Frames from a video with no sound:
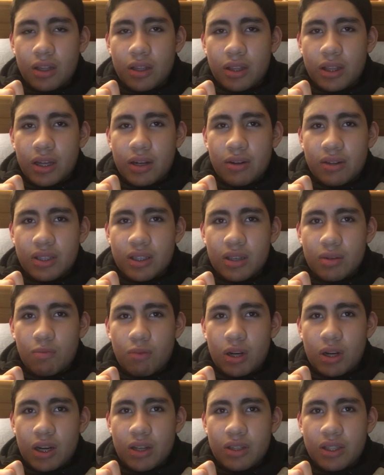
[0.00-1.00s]
there were some
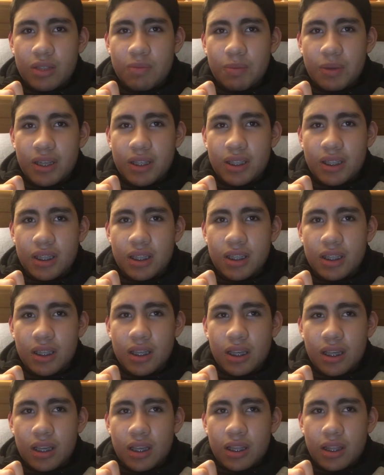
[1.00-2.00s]
wild spaces
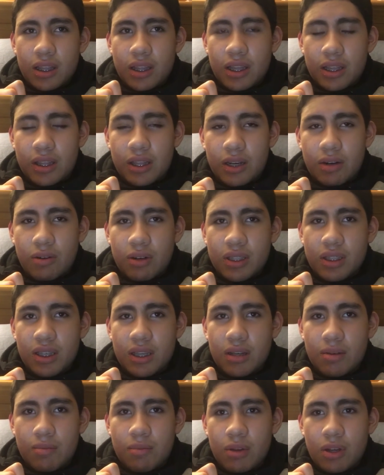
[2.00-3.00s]
that there were
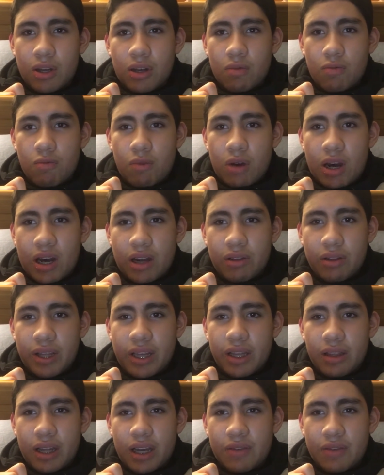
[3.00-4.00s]
some wild
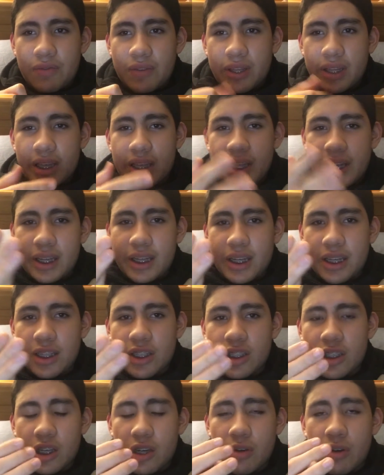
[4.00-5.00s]
land life in Connecticut
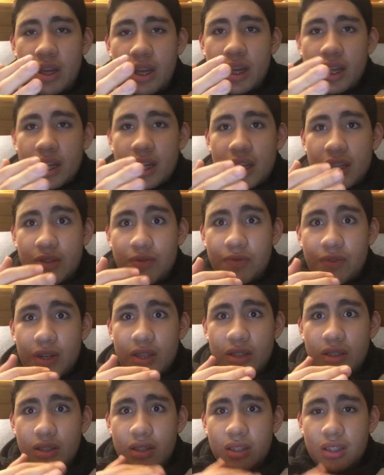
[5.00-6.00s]
so his
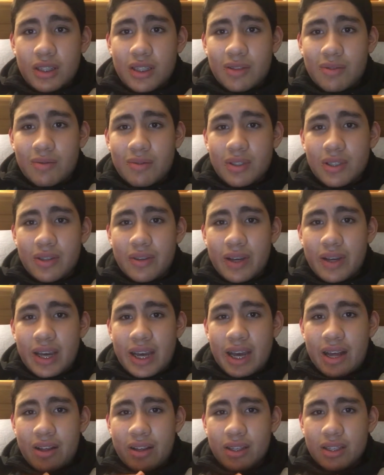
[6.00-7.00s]
friend so so
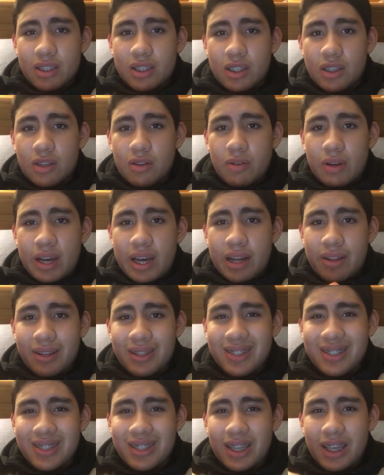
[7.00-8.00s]
Alex so
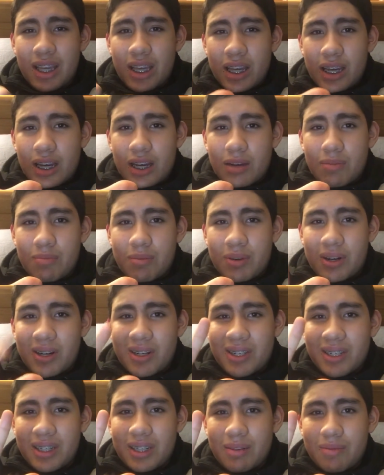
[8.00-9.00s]
Alex um,
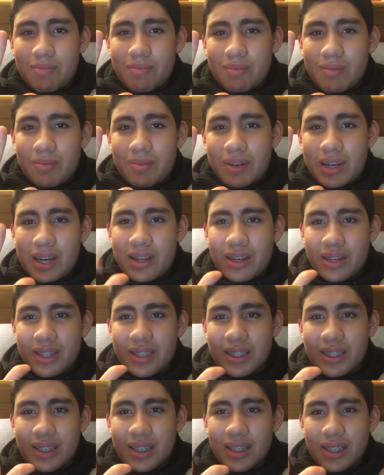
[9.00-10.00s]
Mar
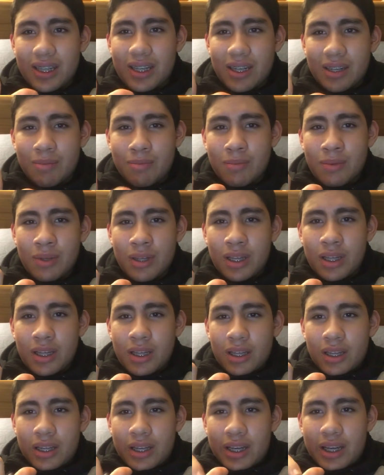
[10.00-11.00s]
Alex, um,
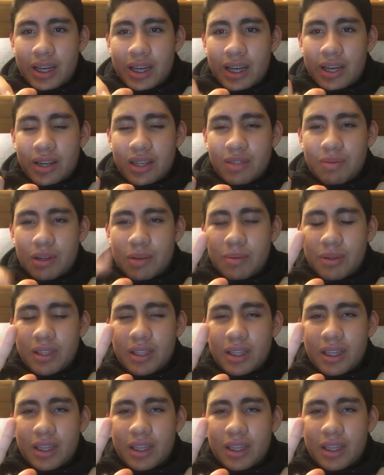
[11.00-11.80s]
Alex Melman